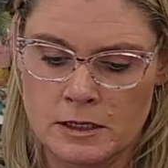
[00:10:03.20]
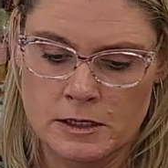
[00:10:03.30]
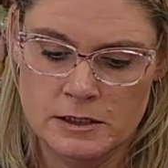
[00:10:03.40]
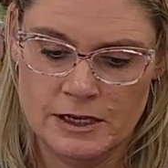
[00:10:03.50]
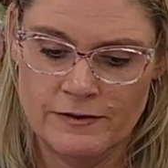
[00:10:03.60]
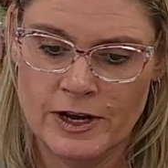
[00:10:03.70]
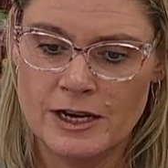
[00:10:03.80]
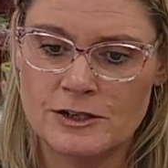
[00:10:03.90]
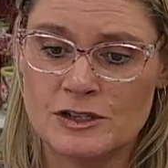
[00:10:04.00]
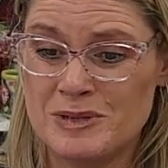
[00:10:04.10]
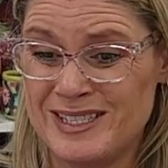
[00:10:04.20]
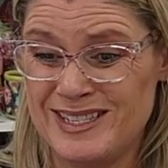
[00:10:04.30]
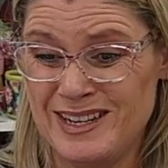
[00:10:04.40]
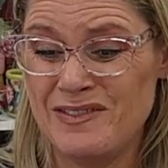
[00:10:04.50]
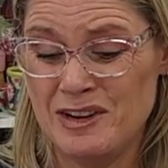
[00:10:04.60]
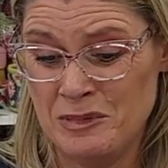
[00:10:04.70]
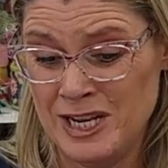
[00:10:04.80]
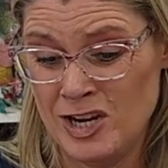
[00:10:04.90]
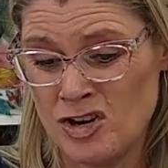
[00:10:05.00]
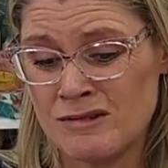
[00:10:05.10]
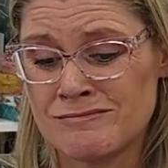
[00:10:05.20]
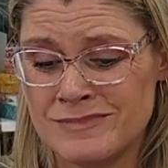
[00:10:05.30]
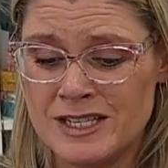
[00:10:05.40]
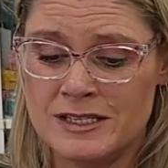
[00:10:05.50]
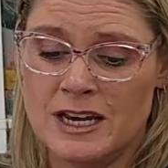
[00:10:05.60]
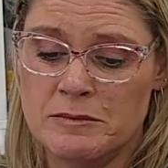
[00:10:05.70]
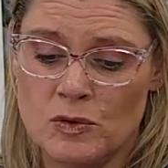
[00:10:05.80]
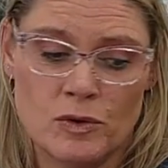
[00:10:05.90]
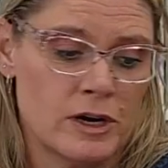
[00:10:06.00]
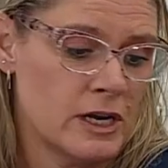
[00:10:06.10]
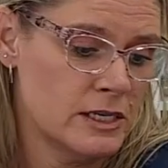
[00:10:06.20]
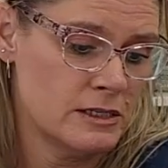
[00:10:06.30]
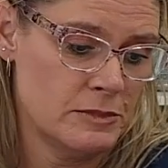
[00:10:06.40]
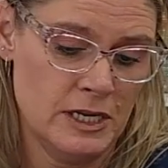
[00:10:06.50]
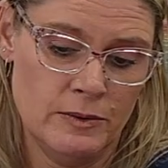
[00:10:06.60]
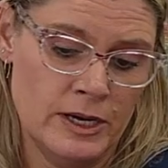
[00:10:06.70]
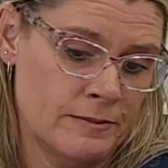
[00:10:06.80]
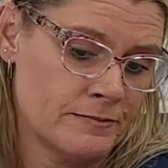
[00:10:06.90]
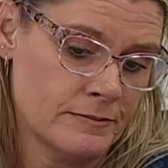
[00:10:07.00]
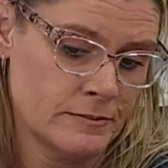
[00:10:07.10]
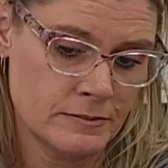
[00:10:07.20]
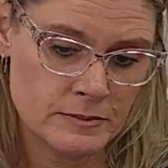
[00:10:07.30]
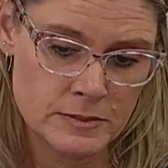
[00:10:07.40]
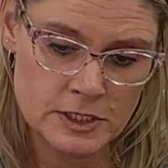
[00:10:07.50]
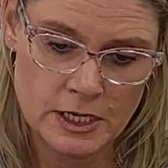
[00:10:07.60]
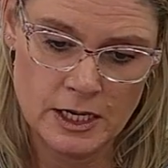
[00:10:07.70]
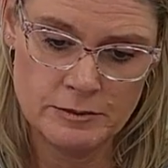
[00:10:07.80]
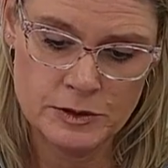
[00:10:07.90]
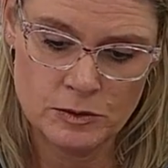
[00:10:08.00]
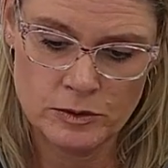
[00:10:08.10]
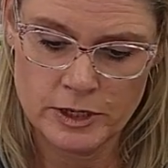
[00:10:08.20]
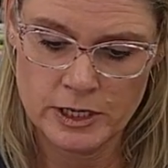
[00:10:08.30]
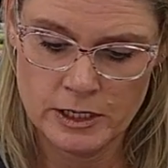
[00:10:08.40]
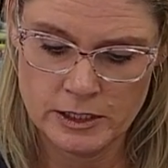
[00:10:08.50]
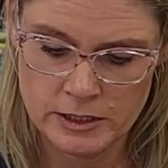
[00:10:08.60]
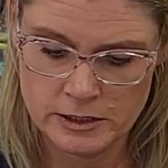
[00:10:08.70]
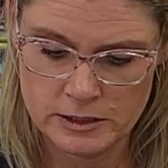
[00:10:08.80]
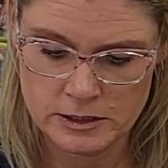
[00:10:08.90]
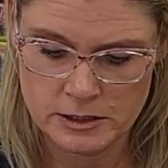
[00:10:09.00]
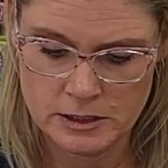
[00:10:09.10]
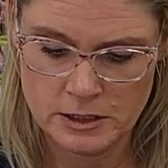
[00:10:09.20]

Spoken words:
See, I've kind of just been stuffing them in here. It's time to organize them anyway. Time to organize.